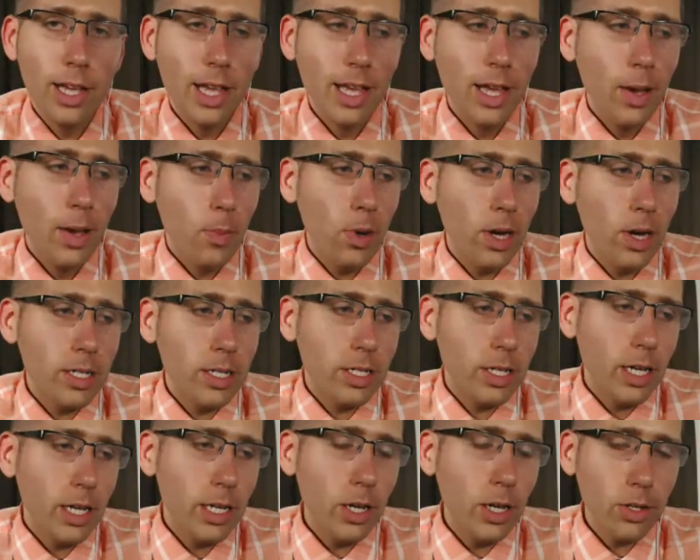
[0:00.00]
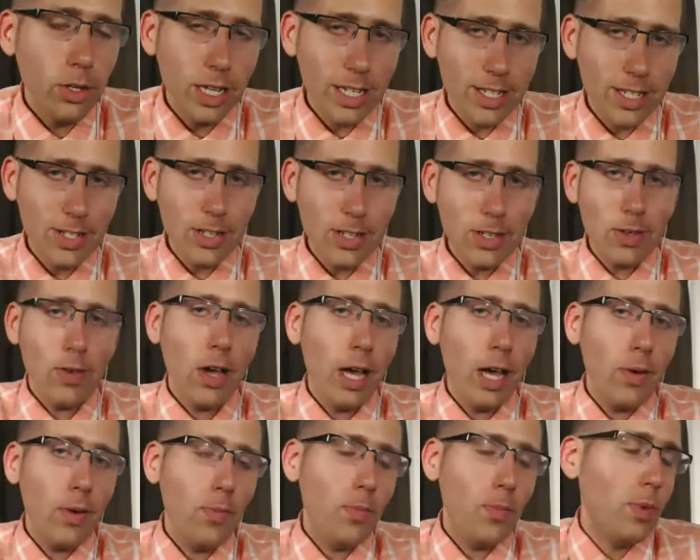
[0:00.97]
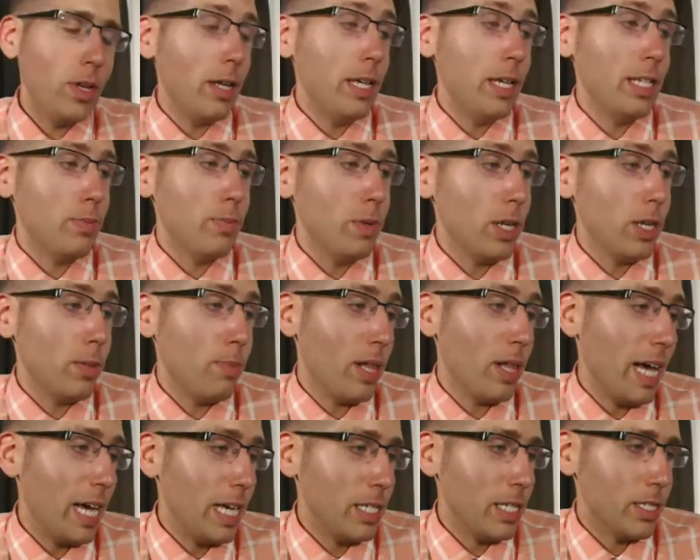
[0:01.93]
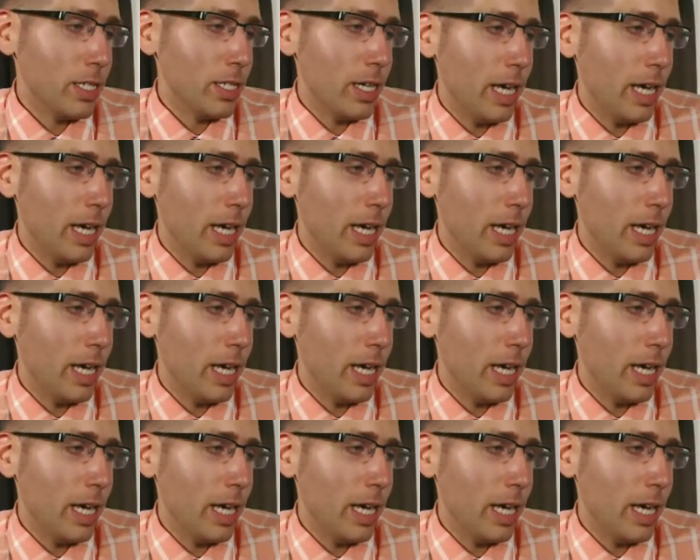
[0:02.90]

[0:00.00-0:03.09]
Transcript: But no, Dustin, it's been a blast.